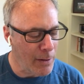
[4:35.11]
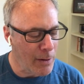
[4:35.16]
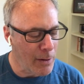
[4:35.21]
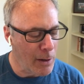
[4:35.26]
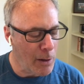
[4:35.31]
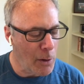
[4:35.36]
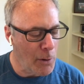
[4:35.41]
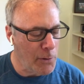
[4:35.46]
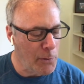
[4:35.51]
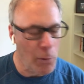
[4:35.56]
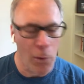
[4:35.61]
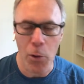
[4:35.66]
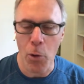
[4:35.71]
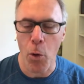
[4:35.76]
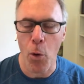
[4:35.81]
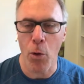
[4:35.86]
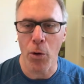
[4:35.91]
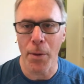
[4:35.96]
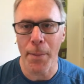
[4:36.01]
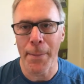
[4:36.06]
close to
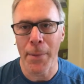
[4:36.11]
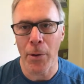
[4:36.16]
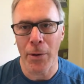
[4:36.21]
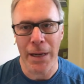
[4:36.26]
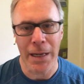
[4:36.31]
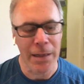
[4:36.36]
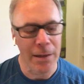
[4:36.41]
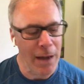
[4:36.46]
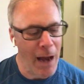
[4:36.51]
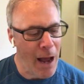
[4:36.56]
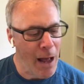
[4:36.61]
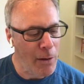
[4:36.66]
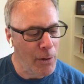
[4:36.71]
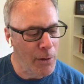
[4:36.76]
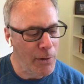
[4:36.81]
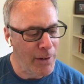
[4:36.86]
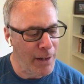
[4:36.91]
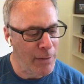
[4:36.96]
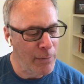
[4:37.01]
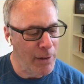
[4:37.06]

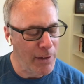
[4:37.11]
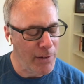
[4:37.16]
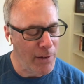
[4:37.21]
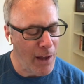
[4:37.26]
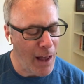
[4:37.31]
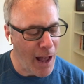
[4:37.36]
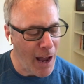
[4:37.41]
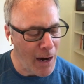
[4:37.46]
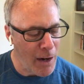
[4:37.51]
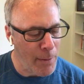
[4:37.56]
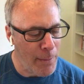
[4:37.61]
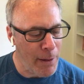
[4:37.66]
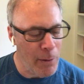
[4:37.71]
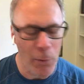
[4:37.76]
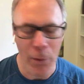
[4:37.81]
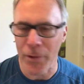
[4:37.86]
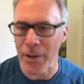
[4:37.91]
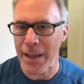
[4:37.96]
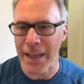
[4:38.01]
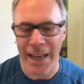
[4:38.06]
$250,000 in retirement,
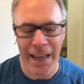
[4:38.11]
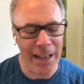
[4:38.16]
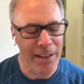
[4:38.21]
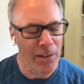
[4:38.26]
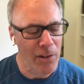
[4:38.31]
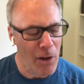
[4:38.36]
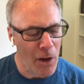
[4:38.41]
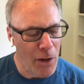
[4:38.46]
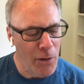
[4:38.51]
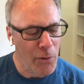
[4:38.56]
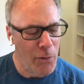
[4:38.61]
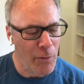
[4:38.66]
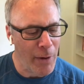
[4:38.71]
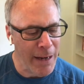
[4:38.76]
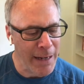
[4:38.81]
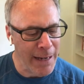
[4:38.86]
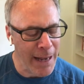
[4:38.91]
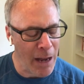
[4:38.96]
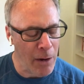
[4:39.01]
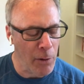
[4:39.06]
which he can't touch
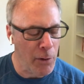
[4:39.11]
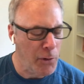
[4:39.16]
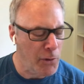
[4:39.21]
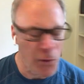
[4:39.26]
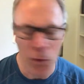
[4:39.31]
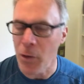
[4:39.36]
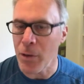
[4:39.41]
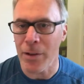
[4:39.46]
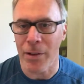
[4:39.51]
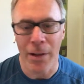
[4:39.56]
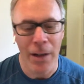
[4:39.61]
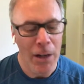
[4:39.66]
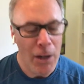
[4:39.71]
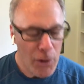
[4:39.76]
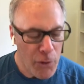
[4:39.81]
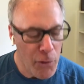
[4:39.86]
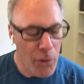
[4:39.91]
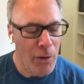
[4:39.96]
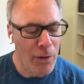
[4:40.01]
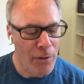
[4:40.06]
right now, or shouldn't
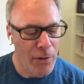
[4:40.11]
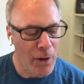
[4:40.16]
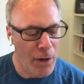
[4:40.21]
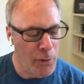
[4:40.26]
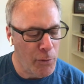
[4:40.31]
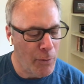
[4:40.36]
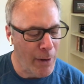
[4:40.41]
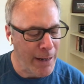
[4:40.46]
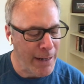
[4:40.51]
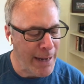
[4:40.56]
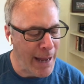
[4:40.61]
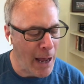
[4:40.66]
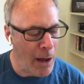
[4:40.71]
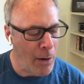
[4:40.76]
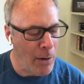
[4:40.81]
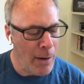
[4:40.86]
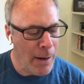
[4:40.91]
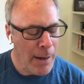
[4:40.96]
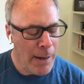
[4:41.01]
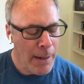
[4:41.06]
touch right
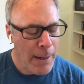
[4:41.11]
now.